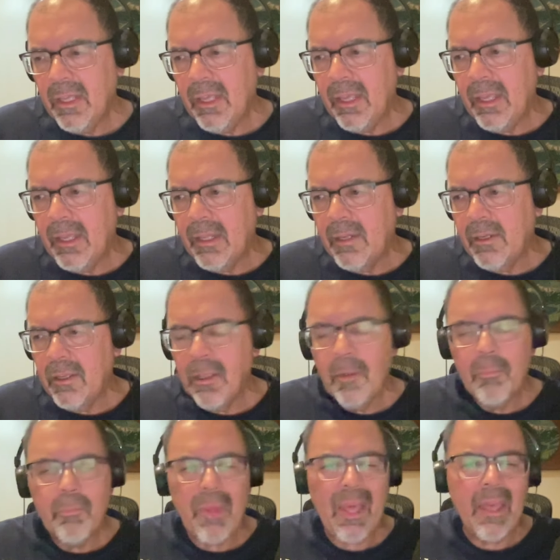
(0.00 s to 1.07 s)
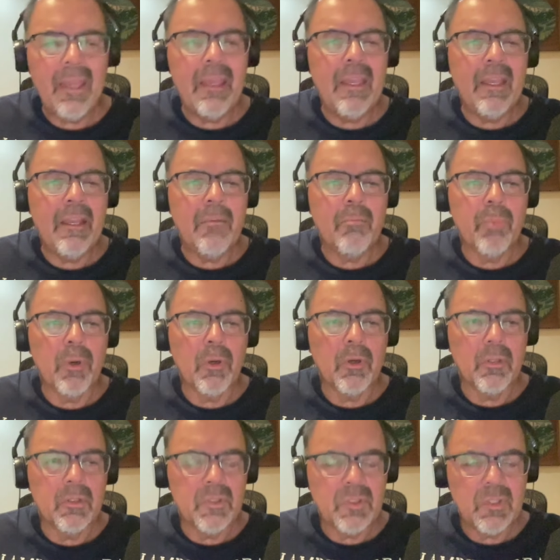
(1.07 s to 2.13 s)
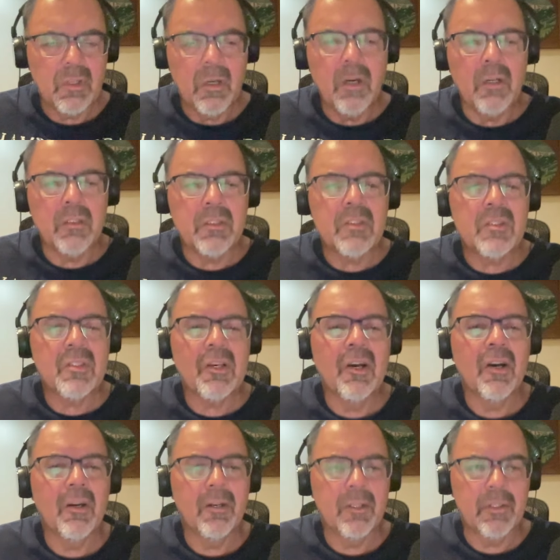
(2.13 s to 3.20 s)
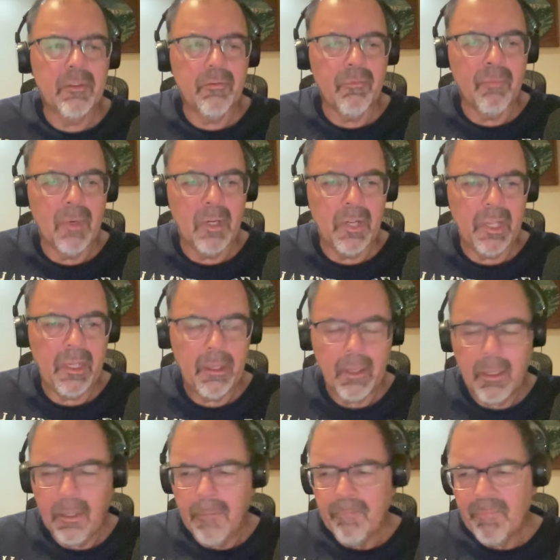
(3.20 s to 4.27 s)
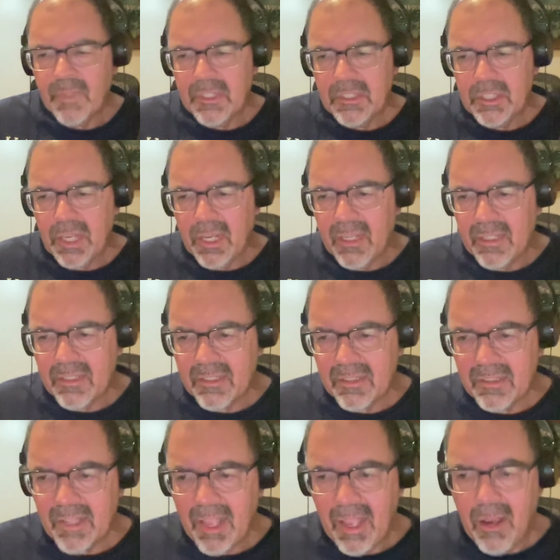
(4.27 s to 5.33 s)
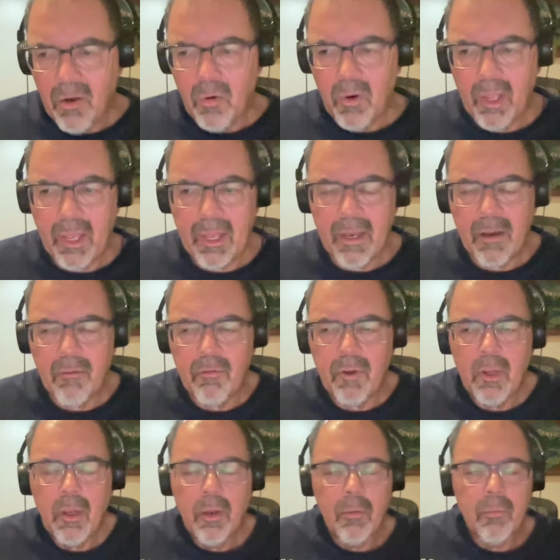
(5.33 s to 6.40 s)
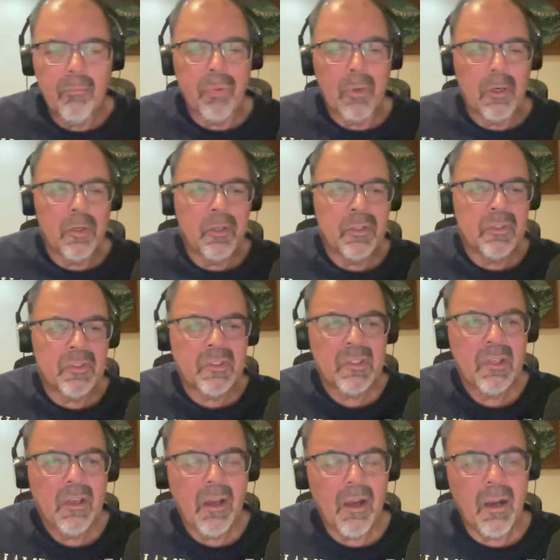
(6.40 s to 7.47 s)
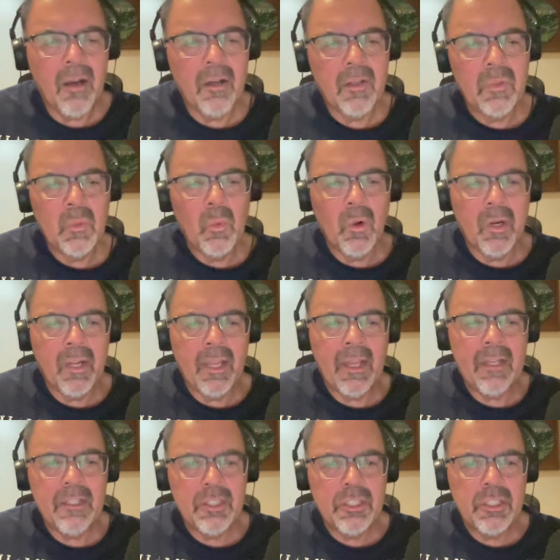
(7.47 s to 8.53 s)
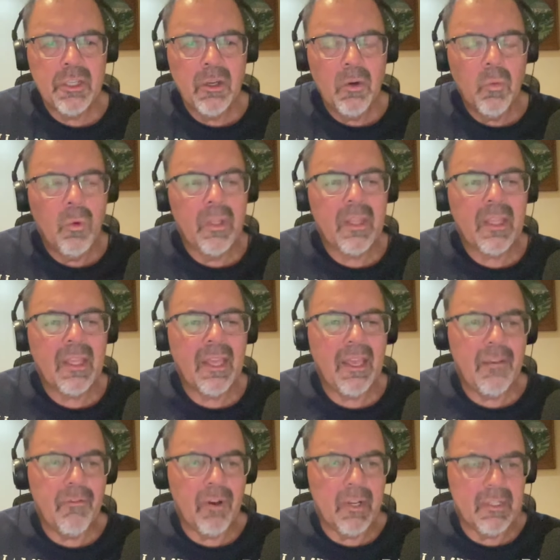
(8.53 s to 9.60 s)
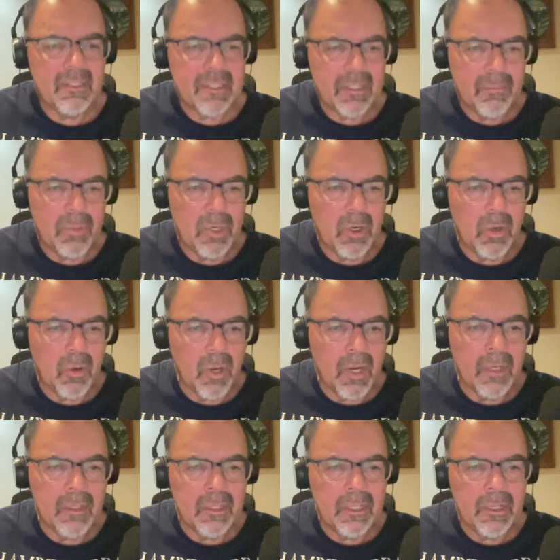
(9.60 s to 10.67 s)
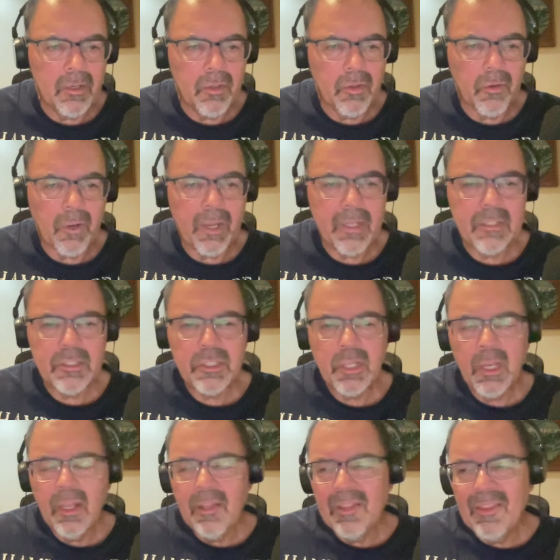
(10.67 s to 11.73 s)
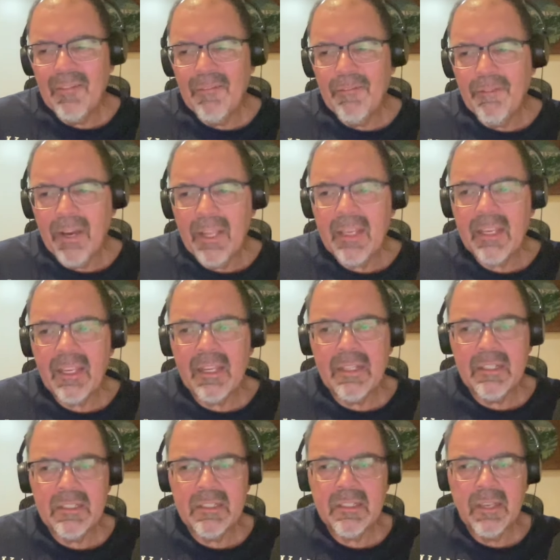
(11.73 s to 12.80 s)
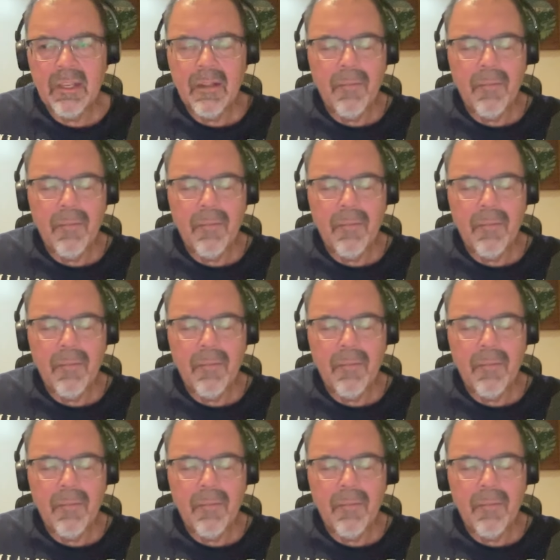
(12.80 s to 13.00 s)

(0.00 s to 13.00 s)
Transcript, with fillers: and paying Burns a ton of money. The Giants now have Burns on one edge with Kayvon Thibodeaux on the other edge. The Vikings